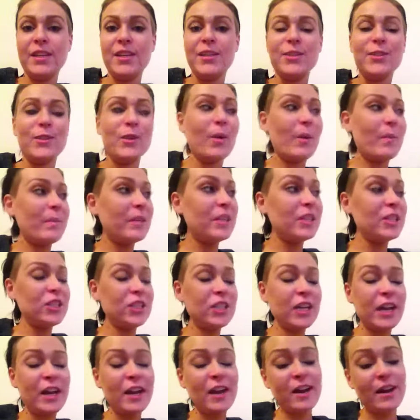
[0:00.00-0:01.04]
So I'm going to
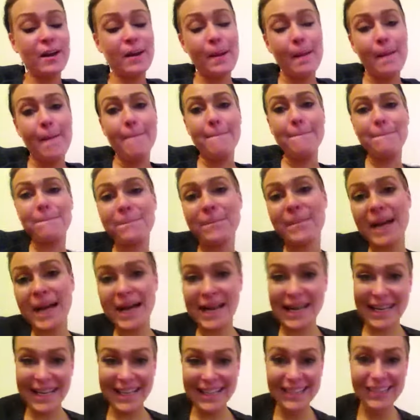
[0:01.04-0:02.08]
share
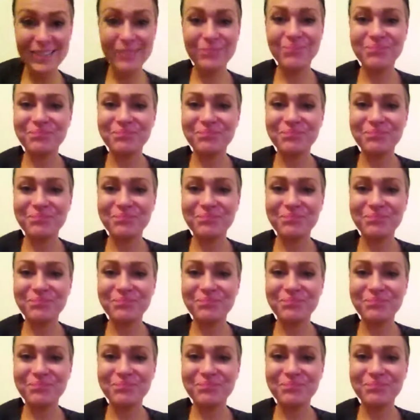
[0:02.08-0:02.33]
mine